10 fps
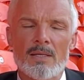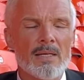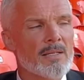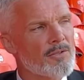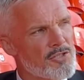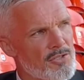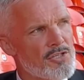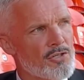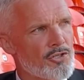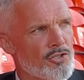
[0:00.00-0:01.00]
There's
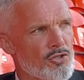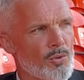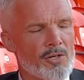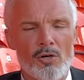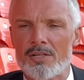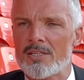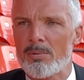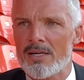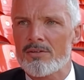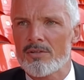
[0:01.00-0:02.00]
discussions going on in the
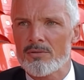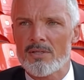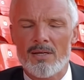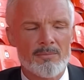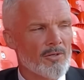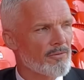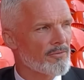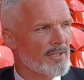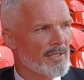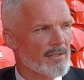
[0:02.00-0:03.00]
background. I'm not
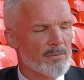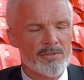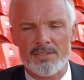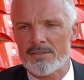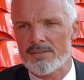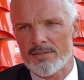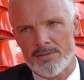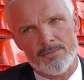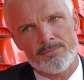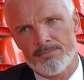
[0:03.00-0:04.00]
really at liberty
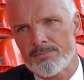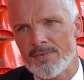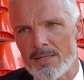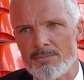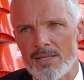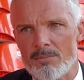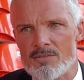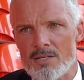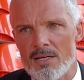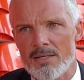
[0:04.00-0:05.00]
to name
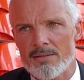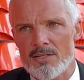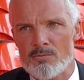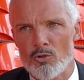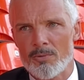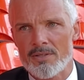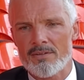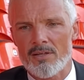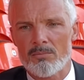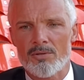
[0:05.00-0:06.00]
names at this moment in
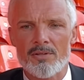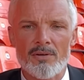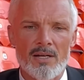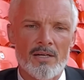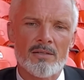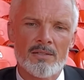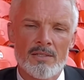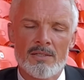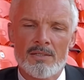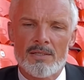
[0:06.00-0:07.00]
time, but there are
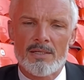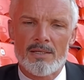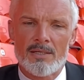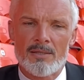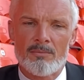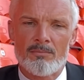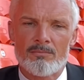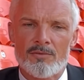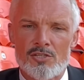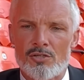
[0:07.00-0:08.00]

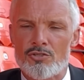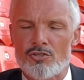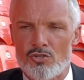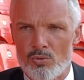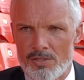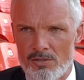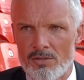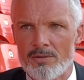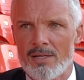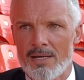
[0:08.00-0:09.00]
discussions going
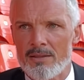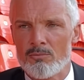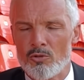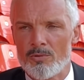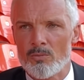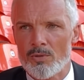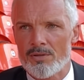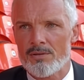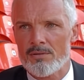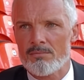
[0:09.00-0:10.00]
on at the moment
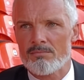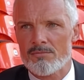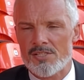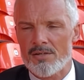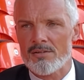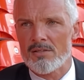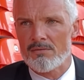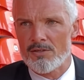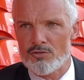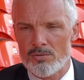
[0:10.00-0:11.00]
with certain
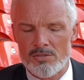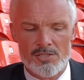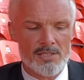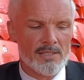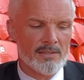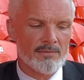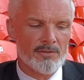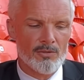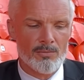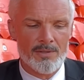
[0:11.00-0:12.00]
individuals, and
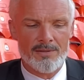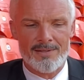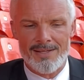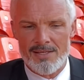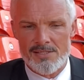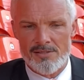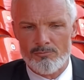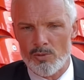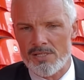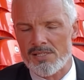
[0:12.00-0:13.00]
you know, in the days
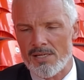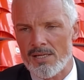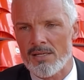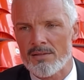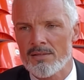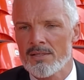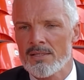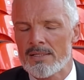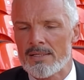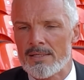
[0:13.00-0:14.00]
and weeks ahead,
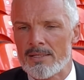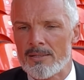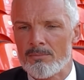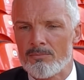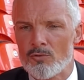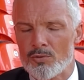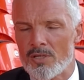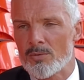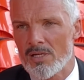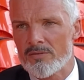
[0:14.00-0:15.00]
no
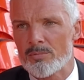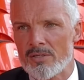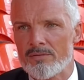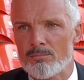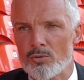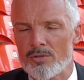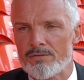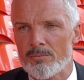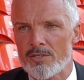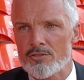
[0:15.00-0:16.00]
doubt we'll have a bit of more
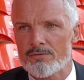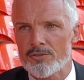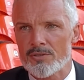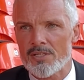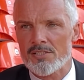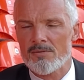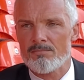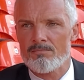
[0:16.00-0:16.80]
information for you guys.